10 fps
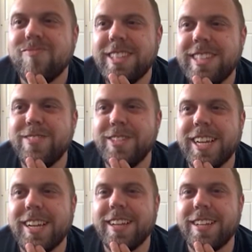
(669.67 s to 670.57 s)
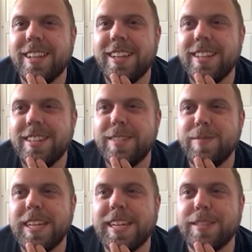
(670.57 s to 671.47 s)
Seems like
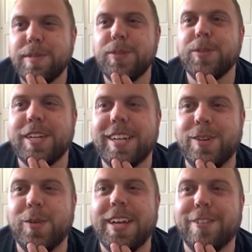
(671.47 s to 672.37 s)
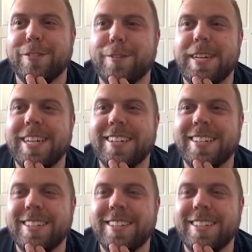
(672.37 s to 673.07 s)
it's been working well for me.